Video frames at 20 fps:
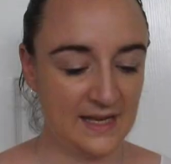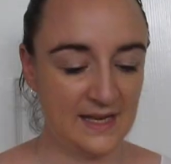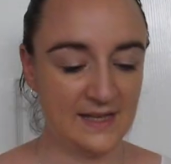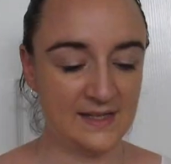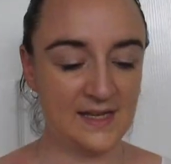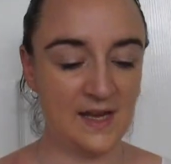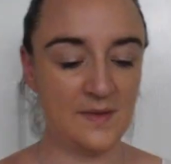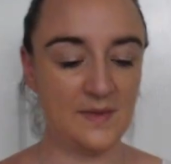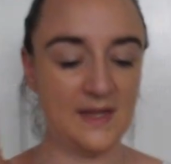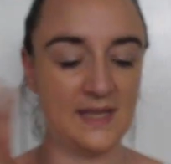
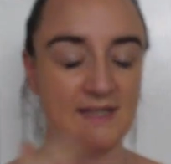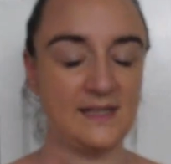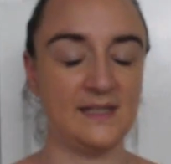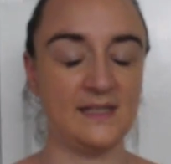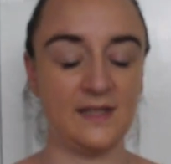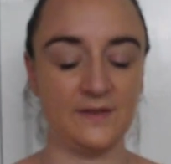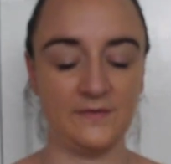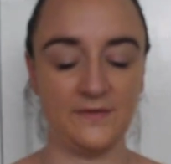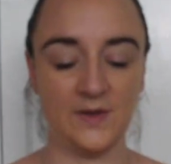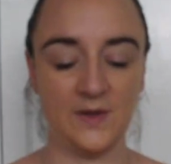So this is
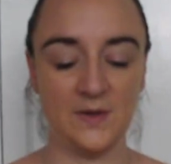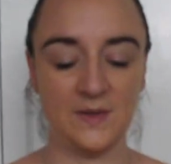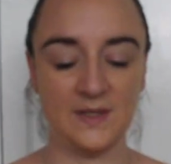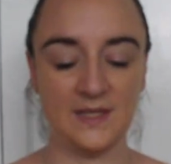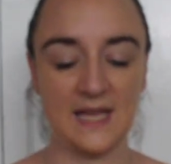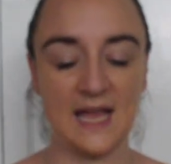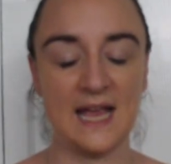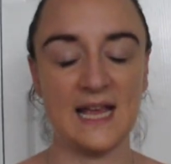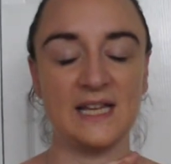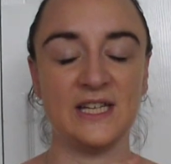the food
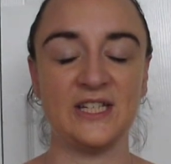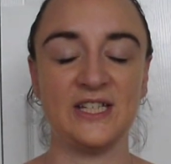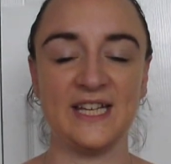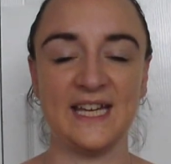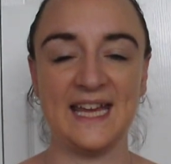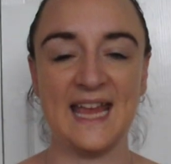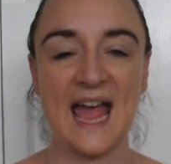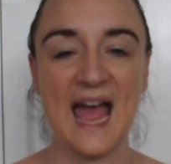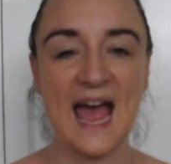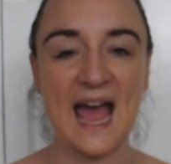that
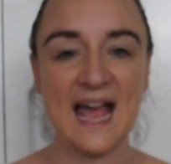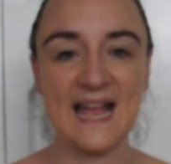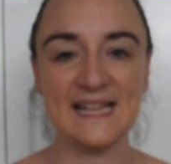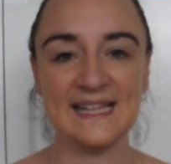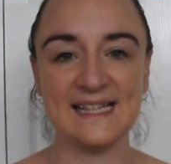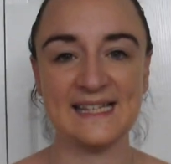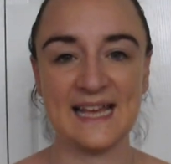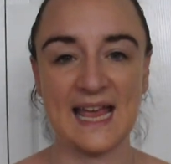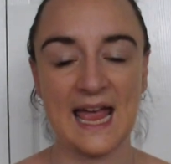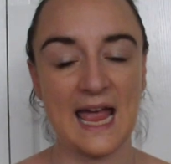she
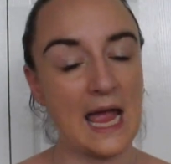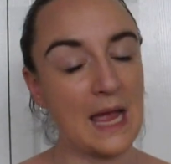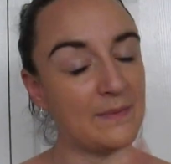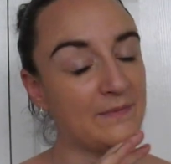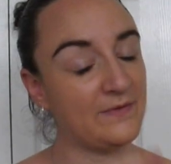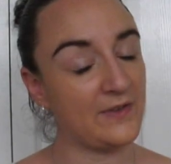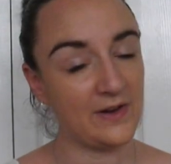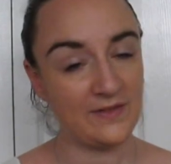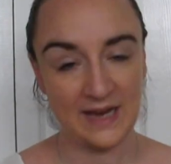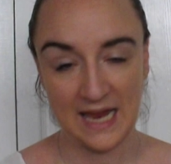has.
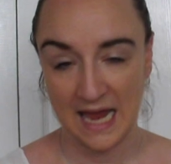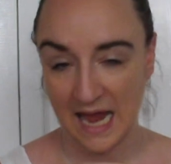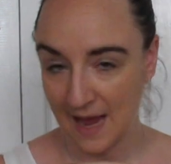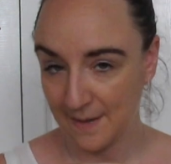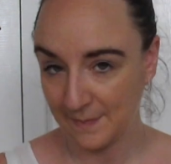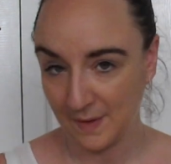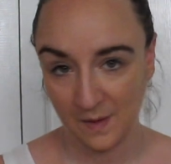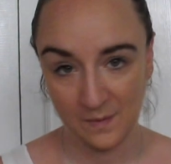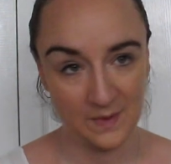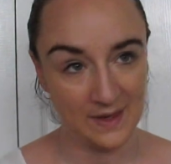I'm very
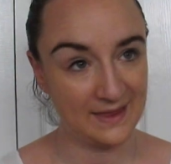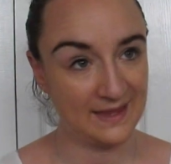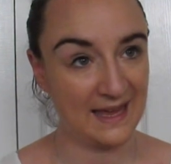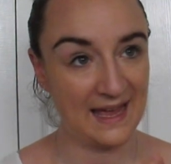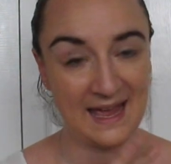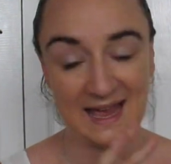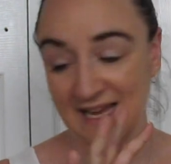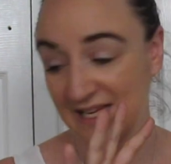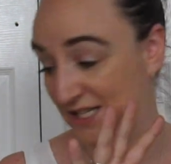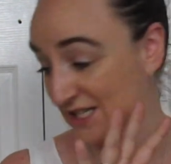happy with
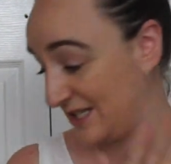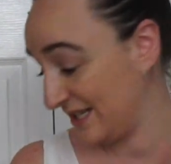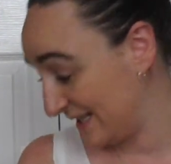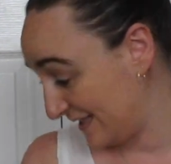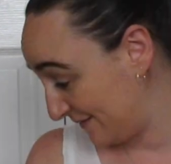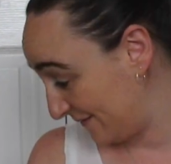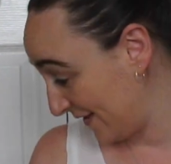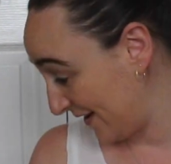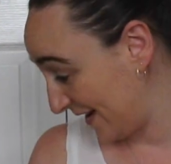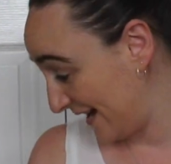it.
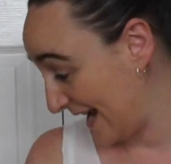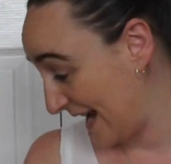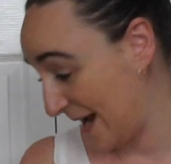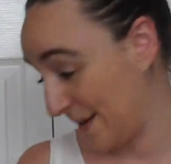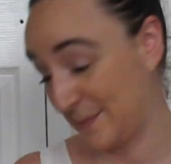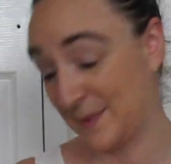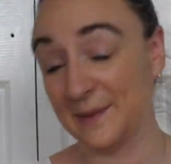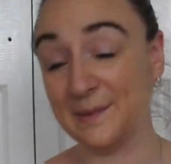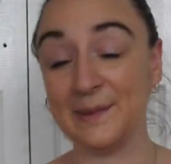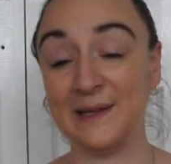She's very
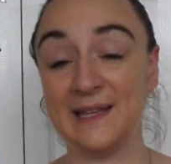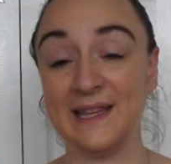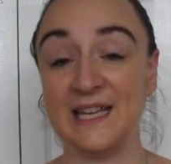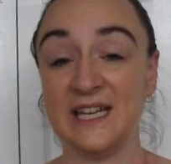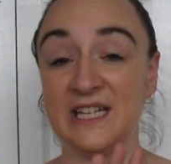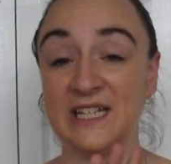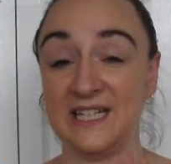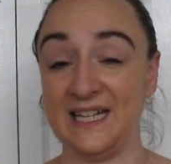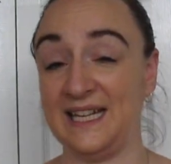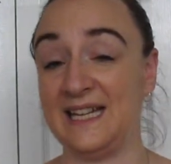happy with
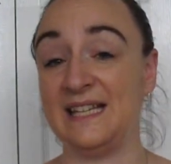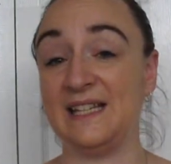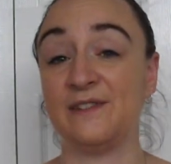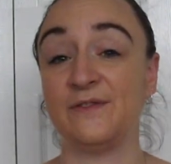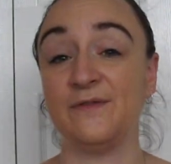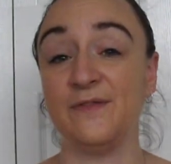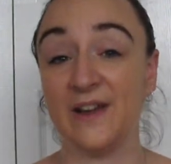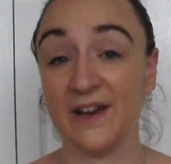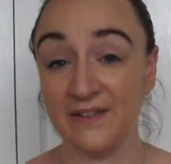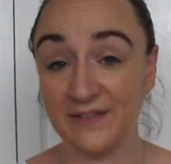it. She eats
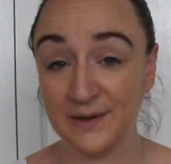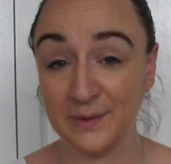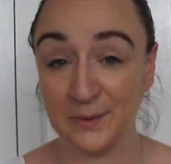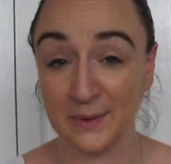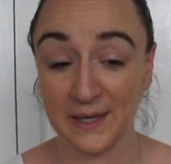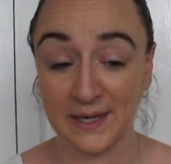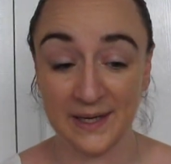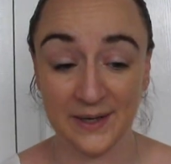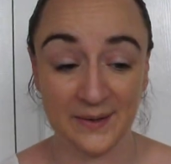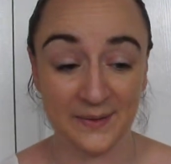very
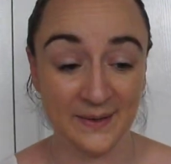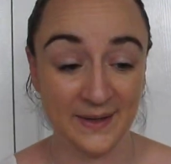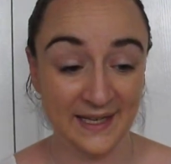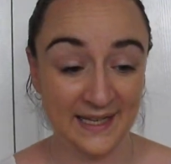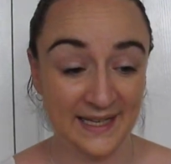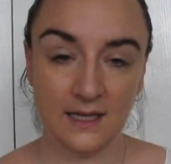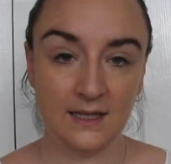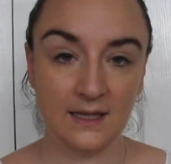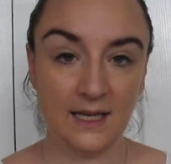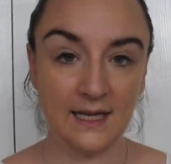well.
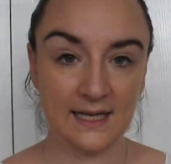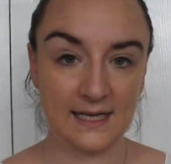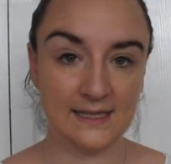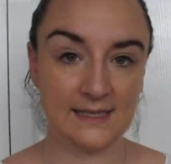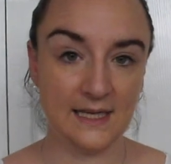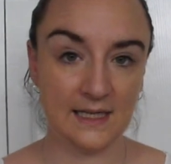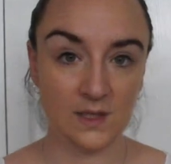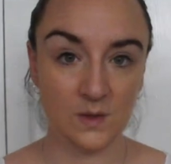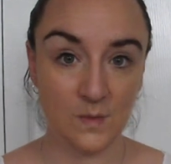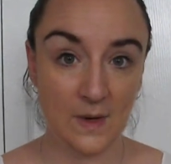Like I
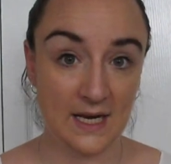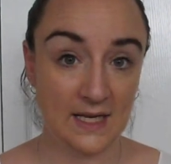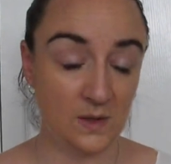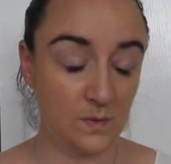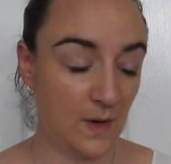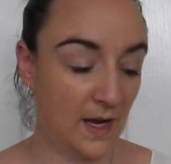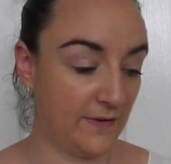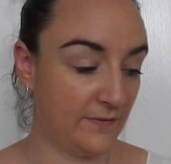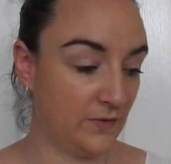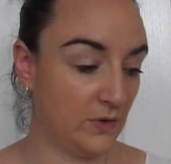said, as well as
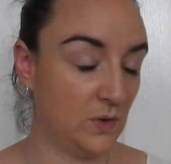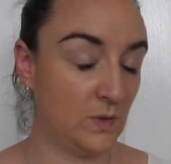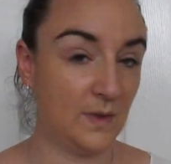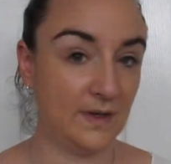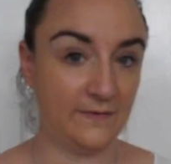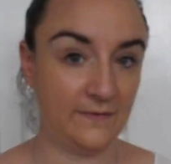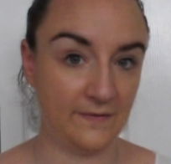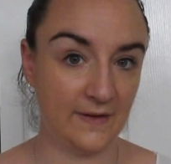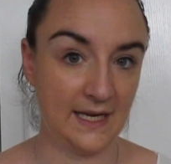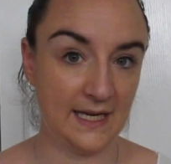wet food,
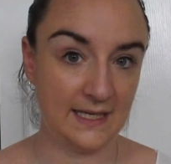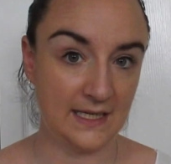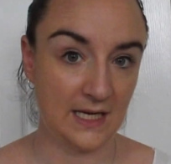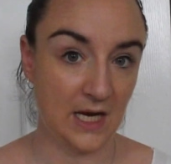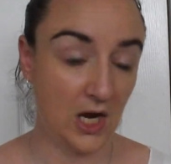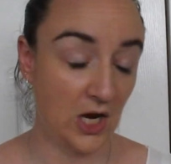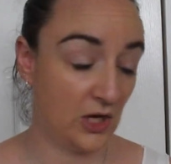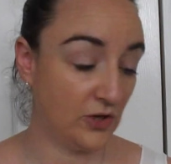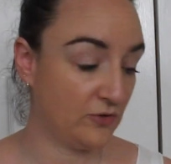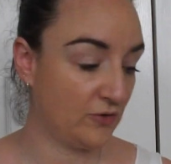we feed
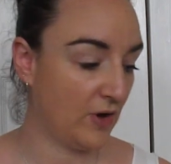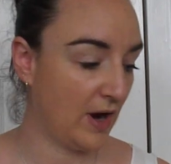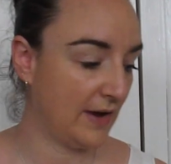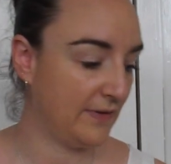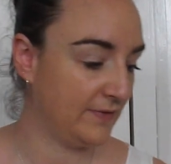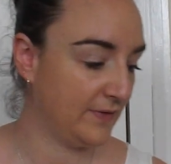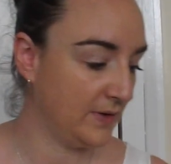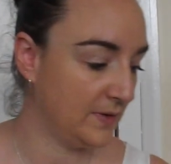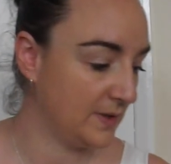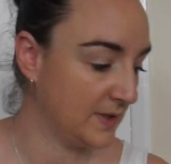her dry
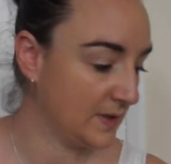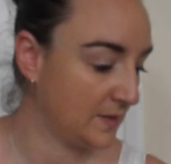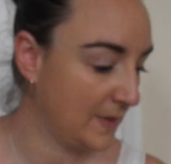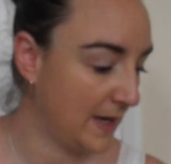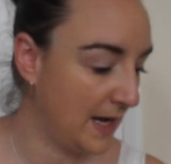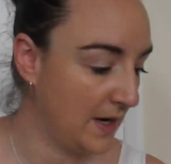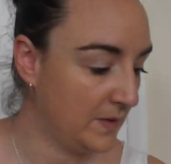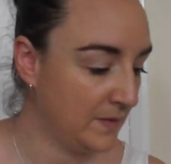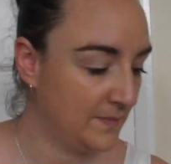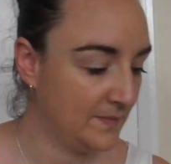food as
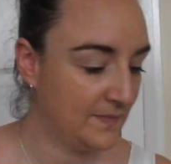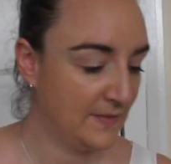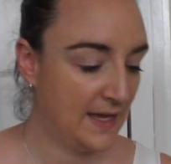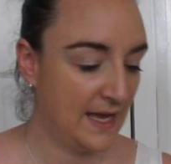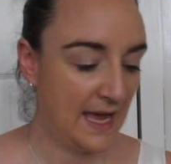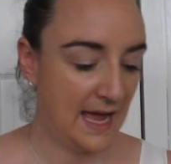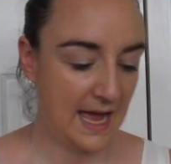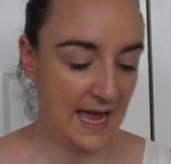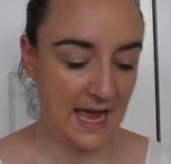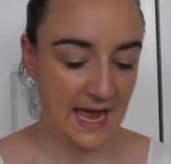well.
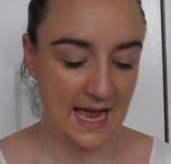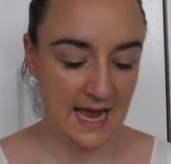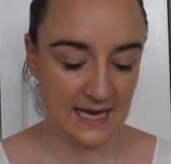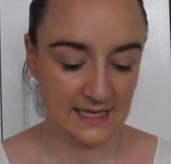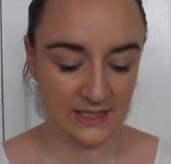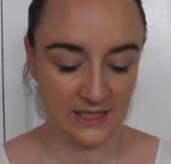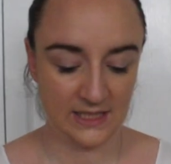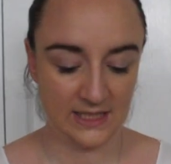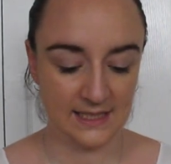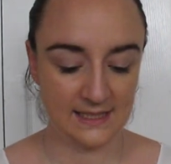
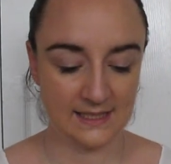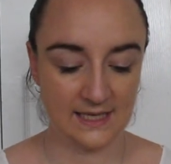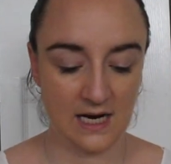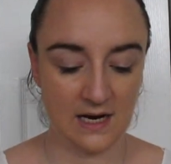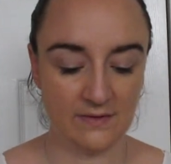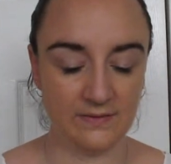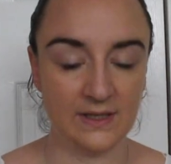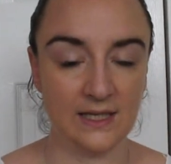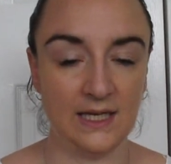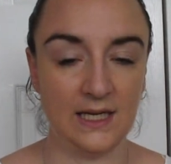And she's
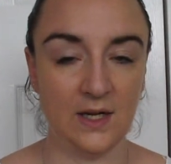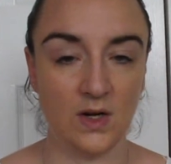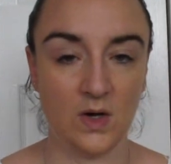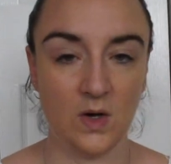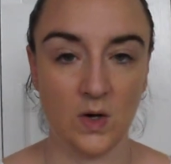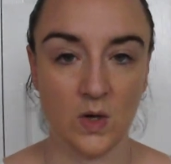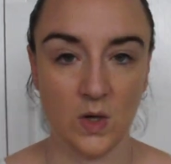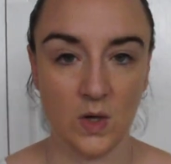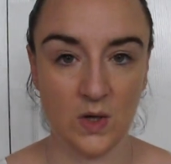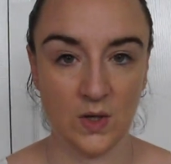currently
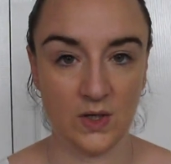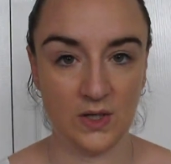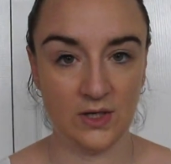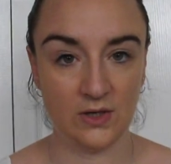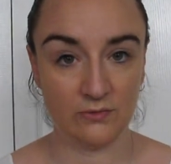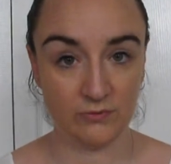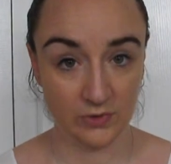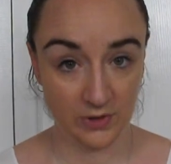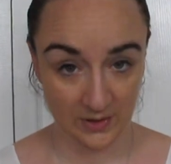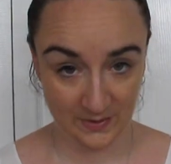
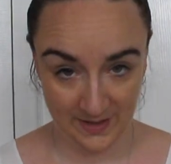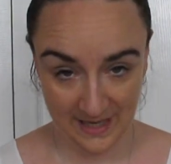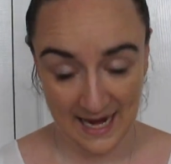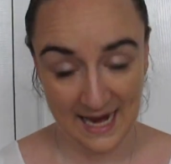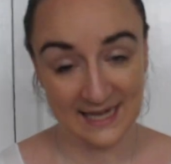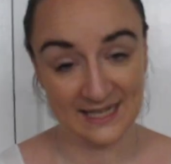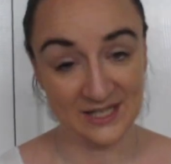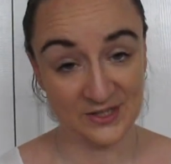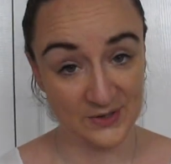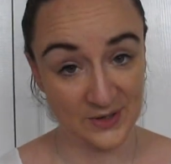on Royal
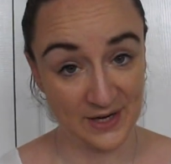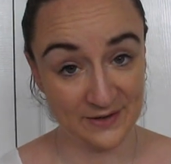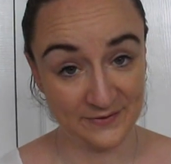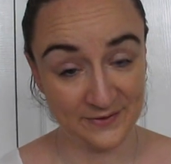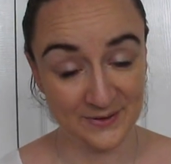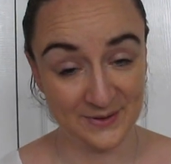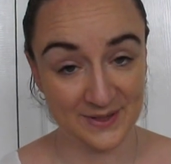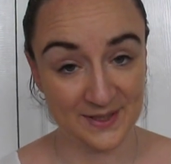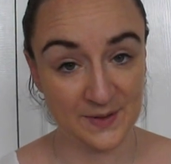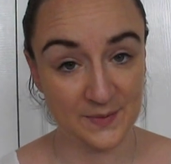Canin dry
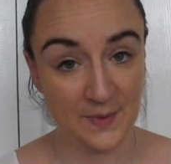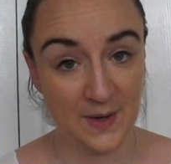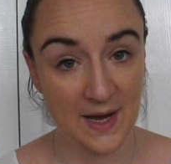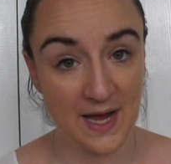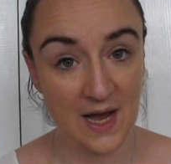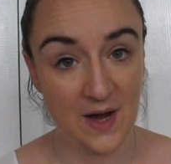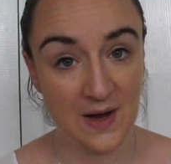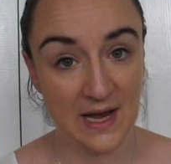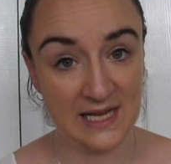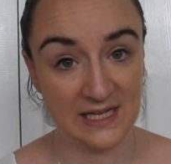food as
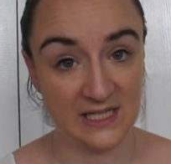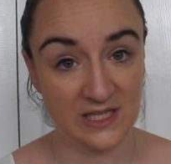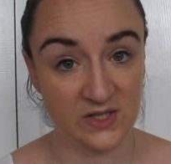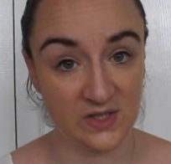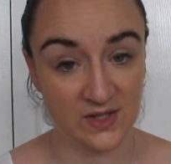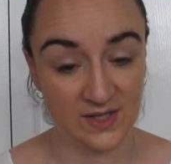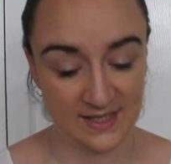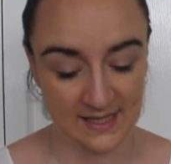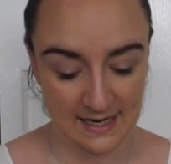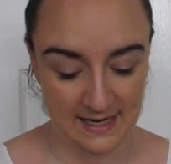well. And she's
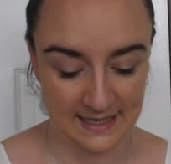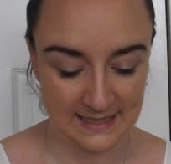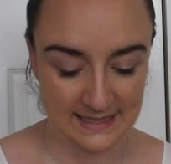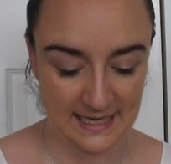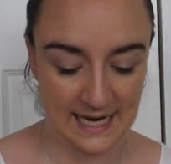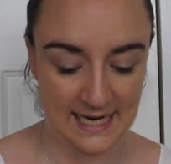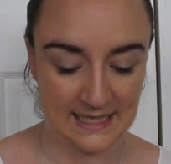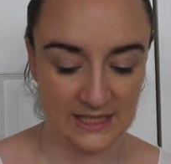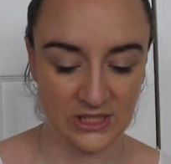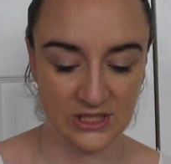on second
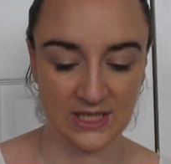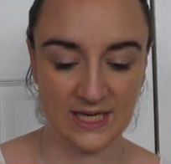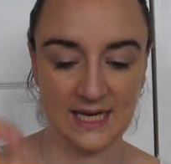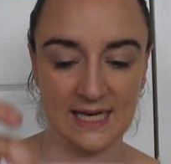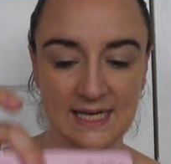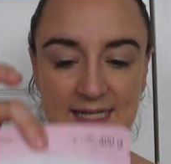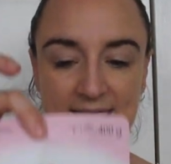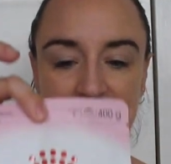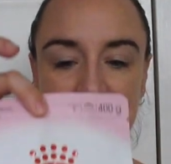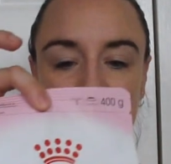aged
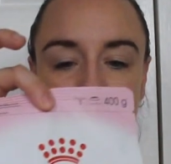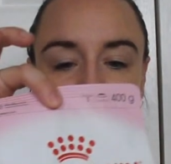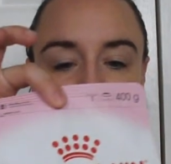kitten.